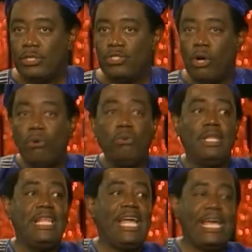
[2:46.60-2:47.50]
don't
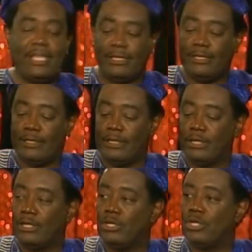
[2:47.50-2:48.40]
let
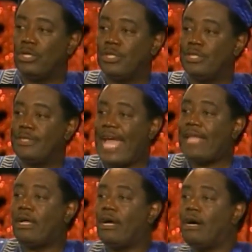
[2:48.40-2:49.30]

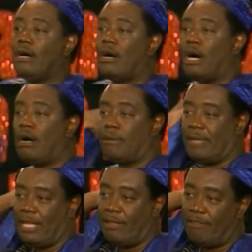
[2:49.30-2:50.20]
that
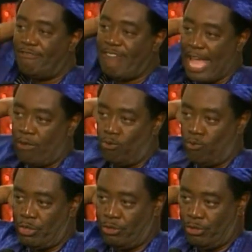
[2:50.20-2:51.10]
army fight
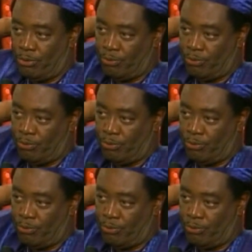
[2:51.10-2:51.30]
with you.